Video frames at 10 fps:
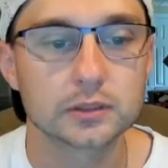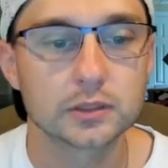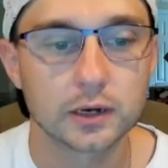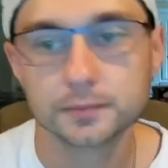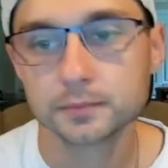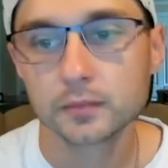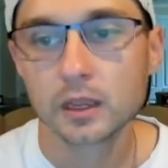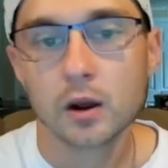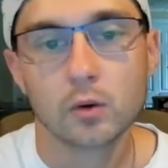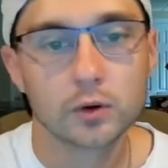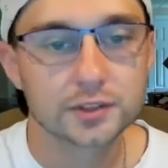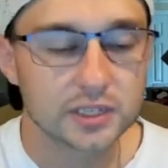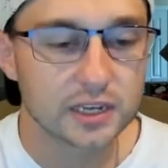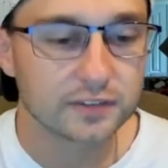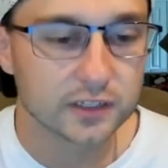So we'll
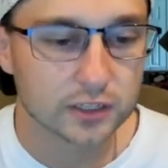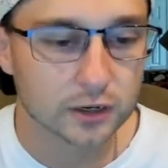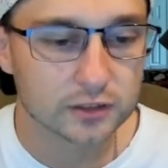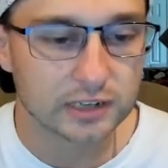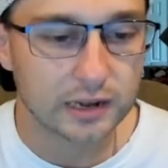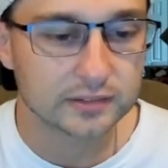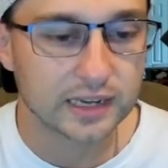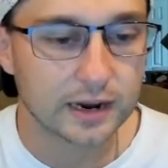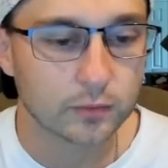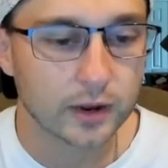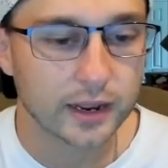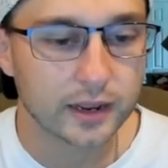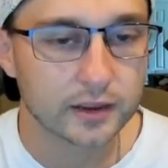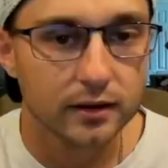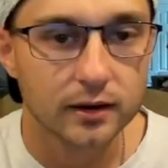see if it turns out that
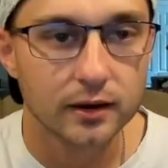way.